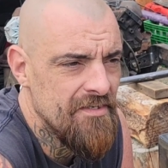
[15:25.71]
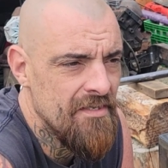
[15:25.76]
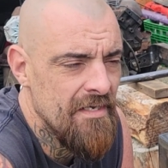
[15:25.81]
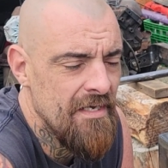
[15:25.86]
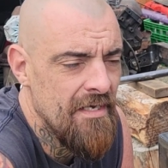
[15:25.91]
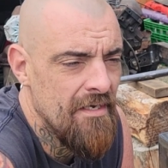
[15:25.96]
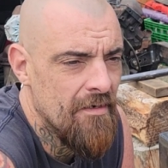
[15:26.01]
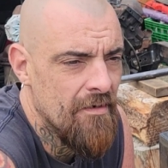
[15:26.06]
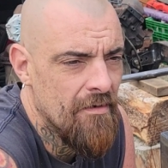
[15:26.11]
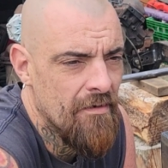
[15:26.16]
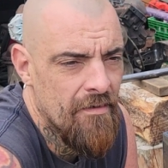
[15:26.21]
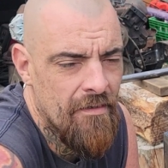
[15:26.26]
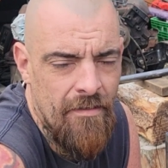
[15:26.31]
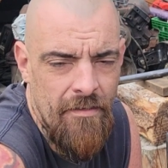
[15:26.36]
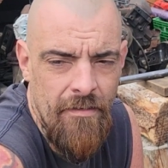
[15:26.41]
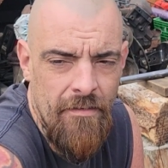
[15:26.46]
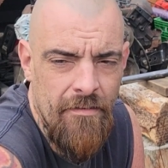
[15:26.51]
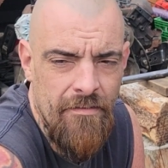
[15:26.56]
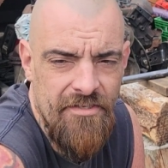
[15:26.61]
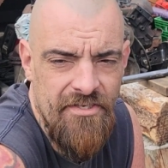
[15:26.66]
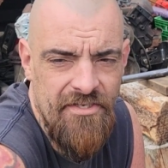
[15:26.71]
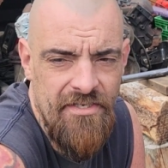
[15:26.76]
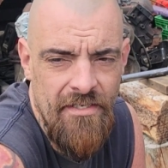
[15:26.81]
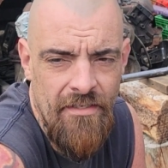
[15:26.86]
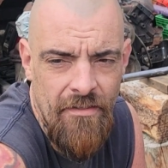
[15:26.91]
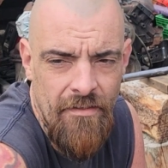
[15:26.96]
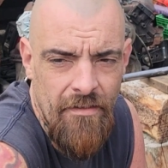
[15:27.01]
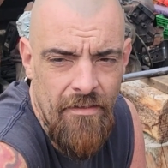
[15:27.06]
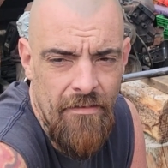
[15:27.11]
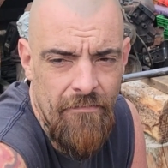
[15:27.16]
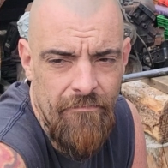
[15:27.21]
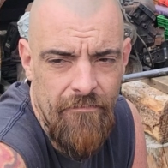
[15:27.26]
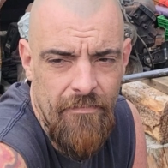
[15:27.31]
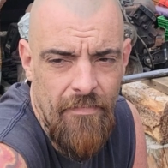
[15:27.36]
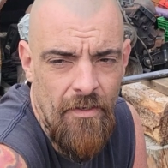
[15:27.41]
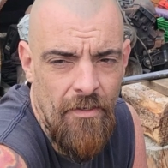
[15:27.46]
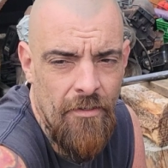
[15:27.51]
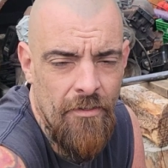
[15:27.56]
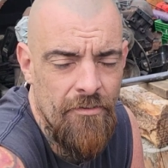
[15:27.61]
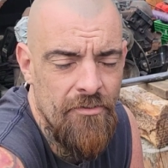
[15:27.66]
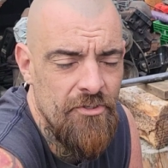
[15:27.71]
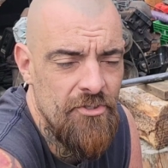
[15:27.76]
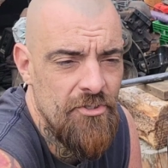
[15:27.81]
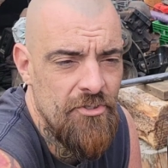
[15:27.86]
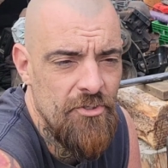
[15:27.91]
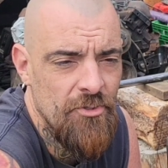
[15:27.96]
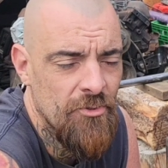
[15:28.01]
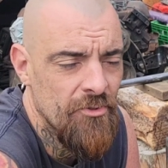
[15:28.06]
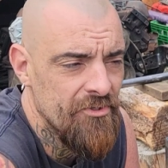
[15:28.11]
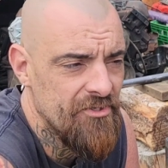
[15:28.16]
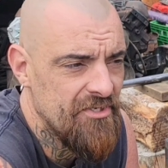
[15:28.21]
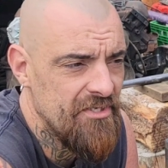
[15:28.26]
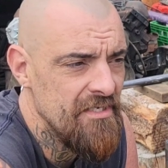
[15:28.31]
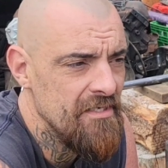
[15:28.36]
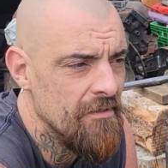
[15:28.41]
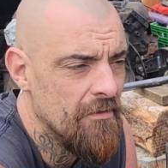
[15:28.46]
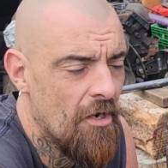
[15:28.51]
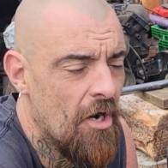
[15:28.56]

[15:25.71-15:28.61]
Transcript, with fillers: They are steel or tool steel,